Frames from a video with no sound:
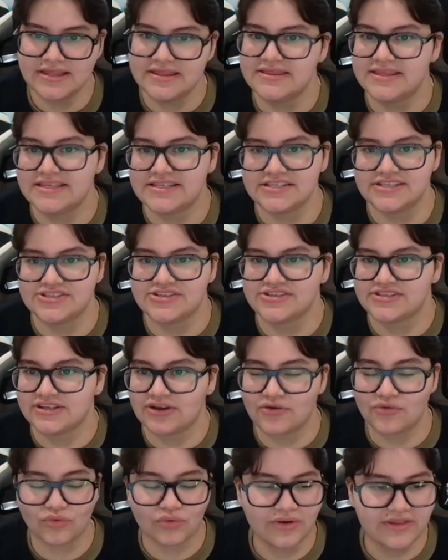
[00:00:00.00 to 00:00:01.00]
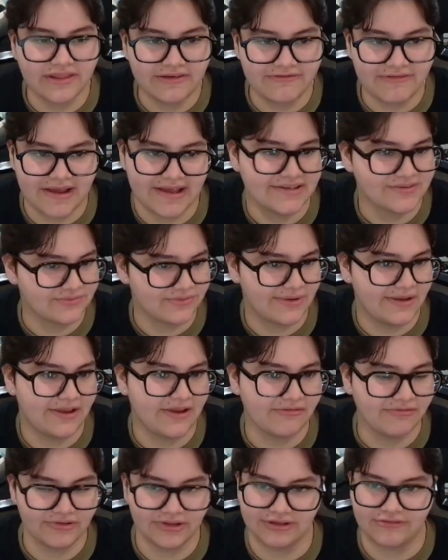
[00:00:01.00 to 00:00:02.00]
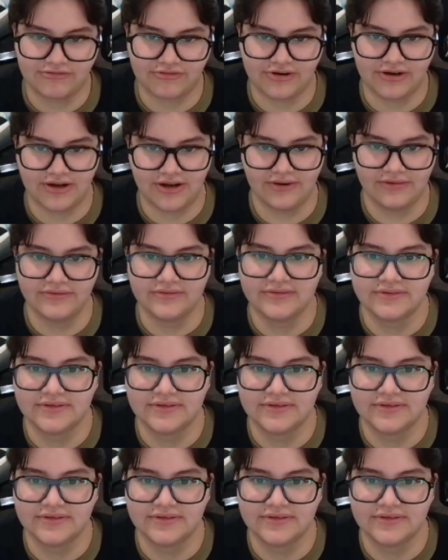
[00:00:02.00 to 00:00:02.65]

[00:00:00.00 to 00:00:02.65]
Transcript: This is just a really fast way of looking for a note.